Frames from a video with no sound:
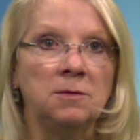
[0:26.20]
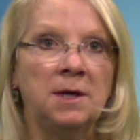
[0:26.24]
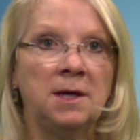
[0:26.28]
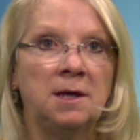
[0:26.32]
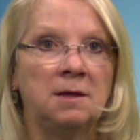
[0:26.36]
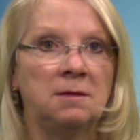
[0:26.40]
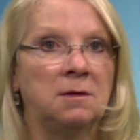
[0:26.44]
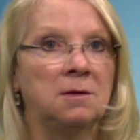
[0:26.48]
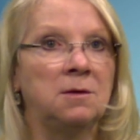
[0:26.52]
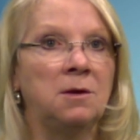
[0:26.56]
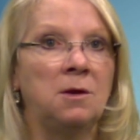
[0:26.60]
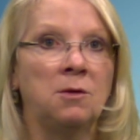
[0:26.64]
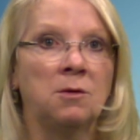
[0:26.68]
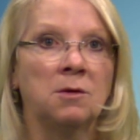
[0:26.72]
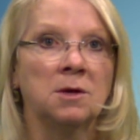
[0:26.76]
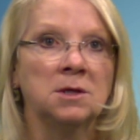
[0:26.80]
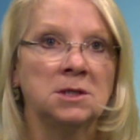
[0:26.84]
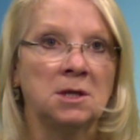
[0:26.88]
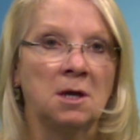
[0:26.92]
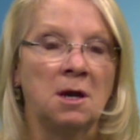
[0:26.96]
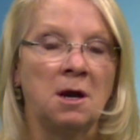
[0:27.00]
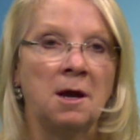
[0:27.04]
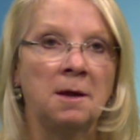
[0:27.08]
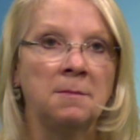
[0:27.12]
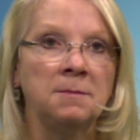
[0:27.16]
hit the New York
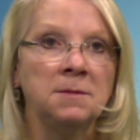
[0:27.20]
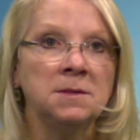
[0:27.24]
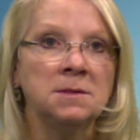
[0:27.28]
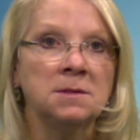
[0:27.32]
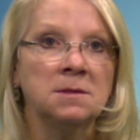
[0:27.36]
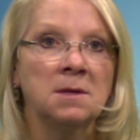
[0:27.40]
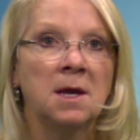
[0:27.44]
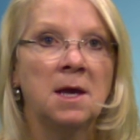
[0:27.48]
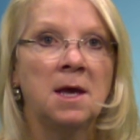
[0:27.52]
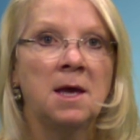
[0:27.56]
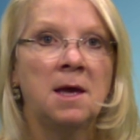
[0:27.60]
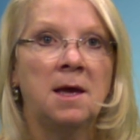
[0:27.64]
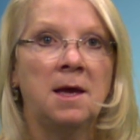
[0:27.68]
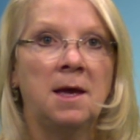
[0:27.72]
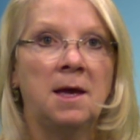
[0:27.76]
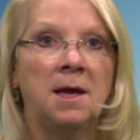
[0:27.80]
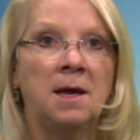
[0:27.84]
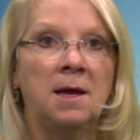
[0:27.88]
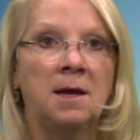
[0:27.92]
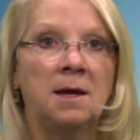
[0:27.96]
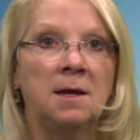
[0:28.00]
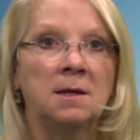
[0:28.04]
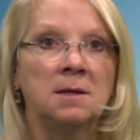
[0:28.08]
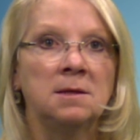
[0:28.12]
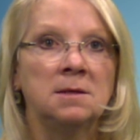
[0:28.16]
Times,
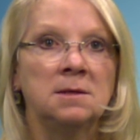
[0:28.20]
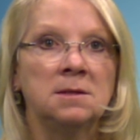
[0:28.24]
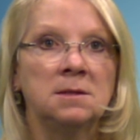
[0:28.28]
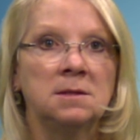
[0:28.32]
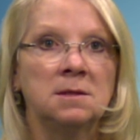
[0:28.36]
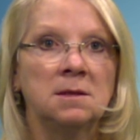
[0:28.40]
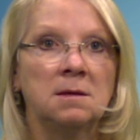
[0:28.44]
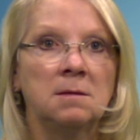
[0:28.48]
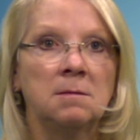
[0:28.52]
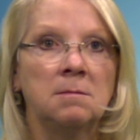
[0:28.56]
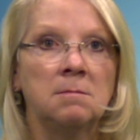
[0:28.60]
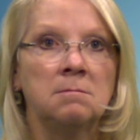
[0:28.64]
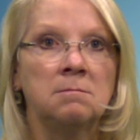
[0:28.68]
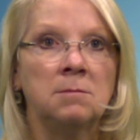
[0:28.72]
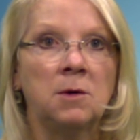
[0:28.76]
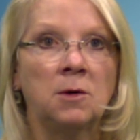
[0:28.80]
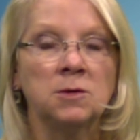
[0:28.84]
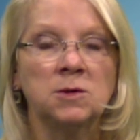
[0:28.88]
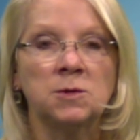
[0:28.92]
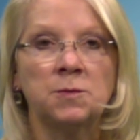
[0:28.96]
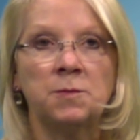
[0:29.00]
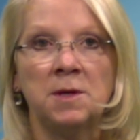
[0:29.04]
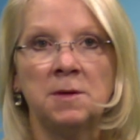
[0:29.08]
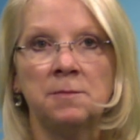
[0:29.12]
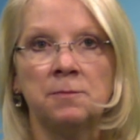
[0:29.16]
and
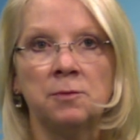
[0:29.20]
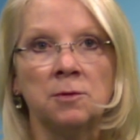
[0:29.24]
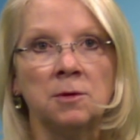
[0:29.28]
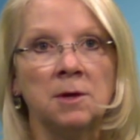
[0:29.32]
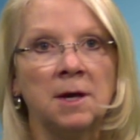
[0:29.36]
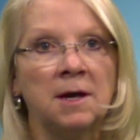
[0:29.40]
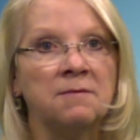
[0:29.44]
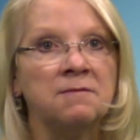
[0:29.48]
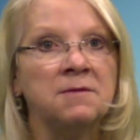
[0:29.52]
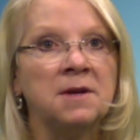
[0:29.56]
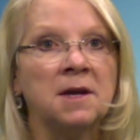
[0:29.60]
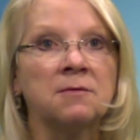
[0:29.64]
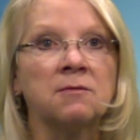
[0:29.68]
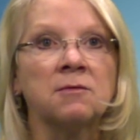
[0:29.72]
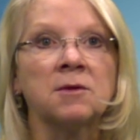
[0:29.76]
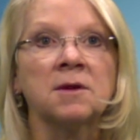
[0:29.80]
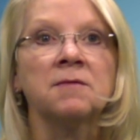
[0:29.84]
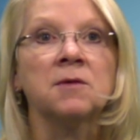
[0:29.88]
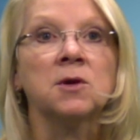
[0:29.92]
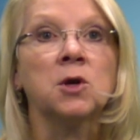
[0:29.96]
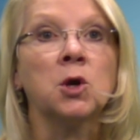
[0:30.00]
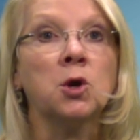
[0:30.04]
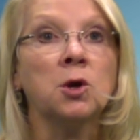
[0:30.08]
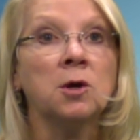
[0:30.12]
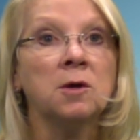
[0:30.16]
most people have never
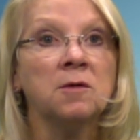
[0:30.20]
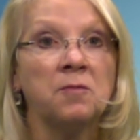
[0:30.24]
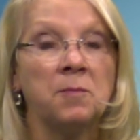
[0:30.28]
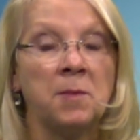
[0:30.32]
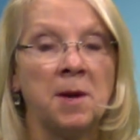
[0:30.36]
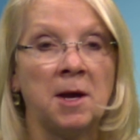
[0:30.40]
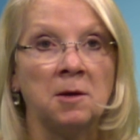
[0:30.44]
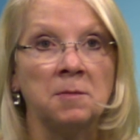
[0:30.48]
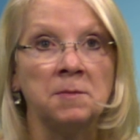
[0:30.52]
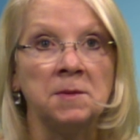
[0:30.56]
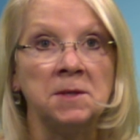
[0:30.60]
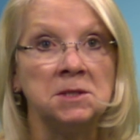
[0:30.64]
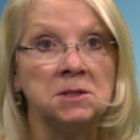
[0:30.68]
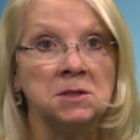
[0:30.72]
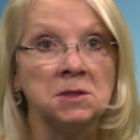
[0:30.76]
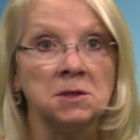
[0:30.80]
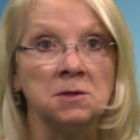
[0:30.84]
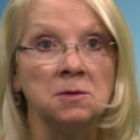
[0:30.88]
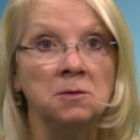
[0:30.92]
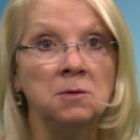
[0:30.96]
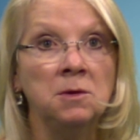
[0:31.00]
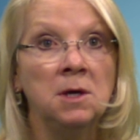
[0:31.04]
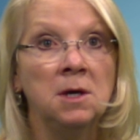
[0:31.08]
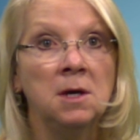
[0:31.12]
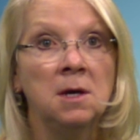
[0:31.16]
even heard of
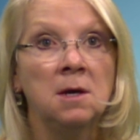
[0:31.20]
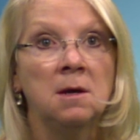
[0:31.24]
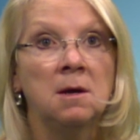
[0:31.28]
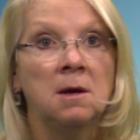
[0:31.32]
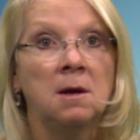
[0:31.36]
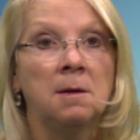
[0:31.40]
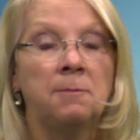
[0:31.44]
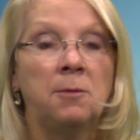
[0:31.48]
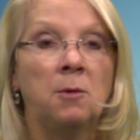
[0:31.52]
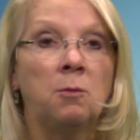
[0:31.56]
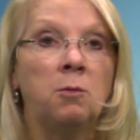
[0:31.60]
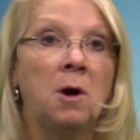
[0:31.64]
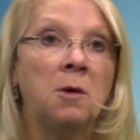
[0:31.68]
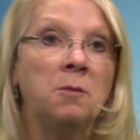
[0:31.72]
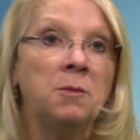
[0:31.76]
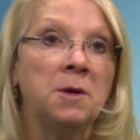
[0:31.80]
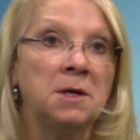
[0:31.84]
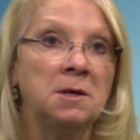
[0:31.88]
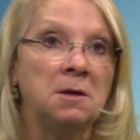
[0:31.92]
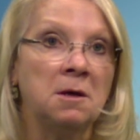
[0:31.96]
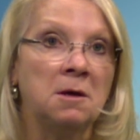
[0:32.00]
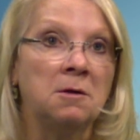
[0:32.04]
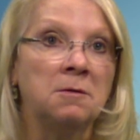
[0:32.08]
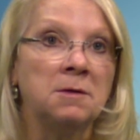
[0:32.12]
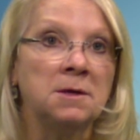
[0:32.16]
PALB2, but what
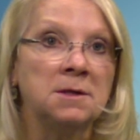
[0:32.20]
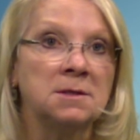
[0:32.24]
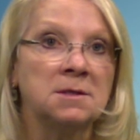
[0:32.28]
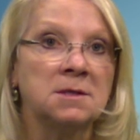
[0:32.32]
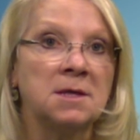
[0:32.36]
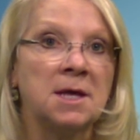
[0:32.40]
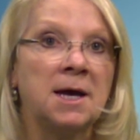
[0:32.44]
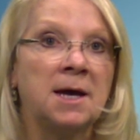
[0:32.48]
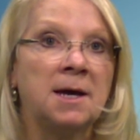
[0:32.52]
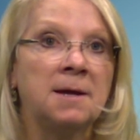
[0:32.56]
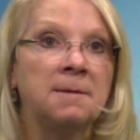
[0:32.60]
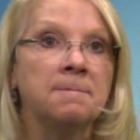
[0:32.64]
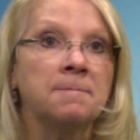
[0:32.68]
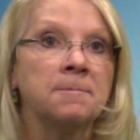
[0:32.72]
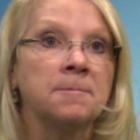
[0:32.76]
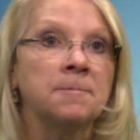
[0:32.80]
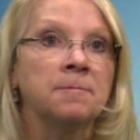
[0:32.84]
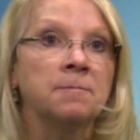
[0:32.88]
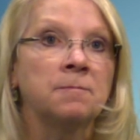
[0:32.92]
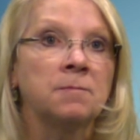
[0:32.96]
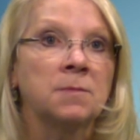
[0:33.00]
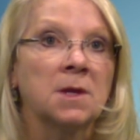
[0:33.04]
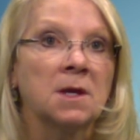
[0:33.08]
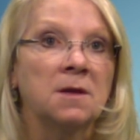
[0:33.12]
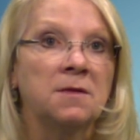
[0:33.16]
we know is that
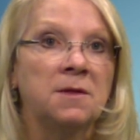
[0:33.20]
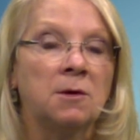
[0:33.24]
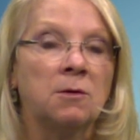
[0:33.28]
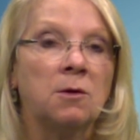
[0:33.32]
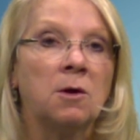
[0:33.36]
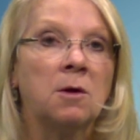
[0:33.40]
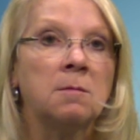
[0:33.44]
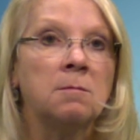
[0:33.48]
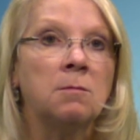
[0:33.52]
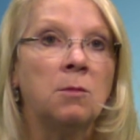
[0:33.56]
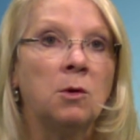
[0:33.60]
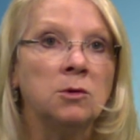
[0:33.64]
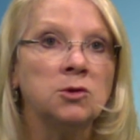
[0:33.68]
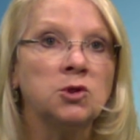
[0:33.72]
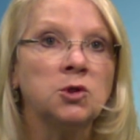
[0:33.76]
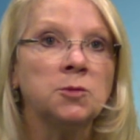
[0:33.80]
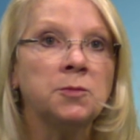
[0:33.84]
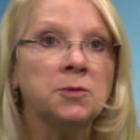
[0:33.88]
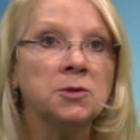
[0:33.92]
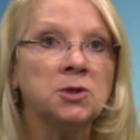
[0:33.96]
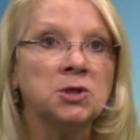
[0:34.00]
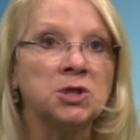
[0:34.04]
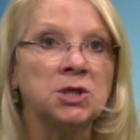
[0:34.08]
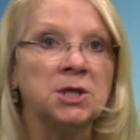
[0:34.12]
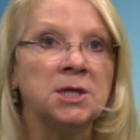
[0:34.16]
there are
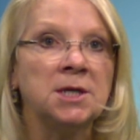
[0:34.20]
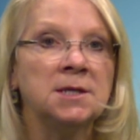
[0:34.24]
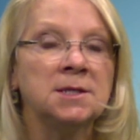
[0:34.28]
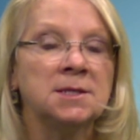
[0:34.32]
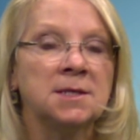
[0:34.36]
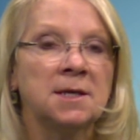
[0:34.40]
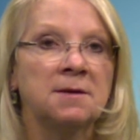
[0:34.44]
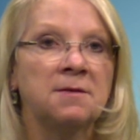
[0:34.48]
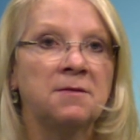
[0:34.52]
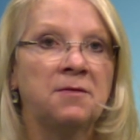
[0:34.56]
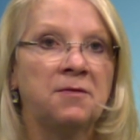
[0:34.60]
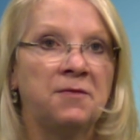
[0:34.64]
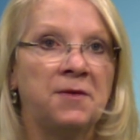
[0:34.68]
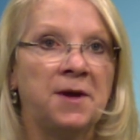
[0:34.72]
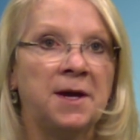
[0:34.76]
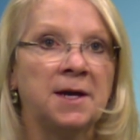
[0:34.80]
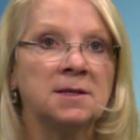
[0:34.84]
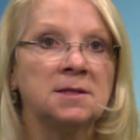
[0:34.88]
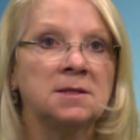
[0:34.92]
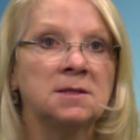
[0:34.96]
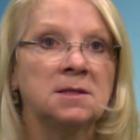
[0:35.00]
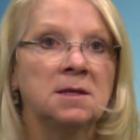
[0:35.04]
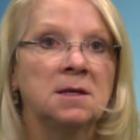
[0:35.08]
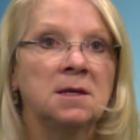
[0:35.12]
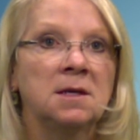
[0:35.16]
multiple genes that
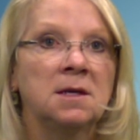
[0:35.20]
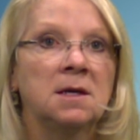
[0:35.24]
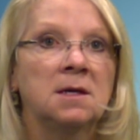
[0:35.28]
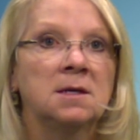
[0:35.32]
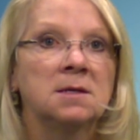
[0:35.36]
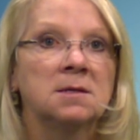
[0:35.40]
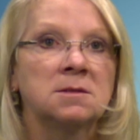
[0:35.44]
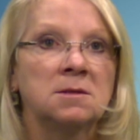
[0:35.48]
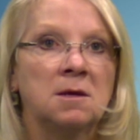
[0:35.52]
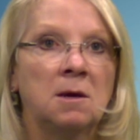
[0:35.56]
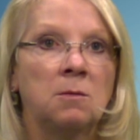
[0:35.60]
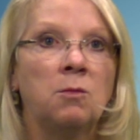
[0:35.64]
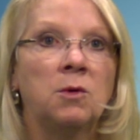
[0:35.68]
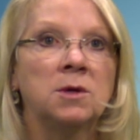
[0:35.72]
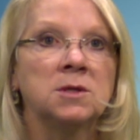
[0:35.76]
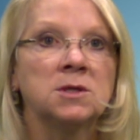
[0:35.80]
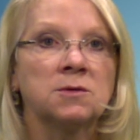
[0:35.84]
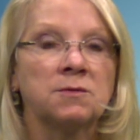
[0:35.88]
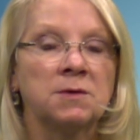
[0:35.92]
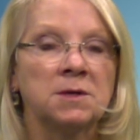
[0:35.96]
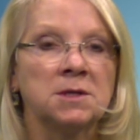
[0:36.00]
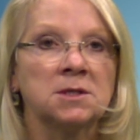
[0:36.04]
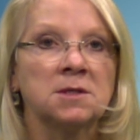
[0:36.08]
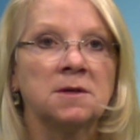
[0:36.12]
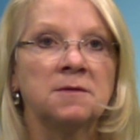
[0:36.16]
affect
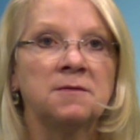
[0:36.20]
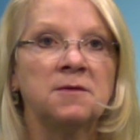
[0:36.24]
someone's risk of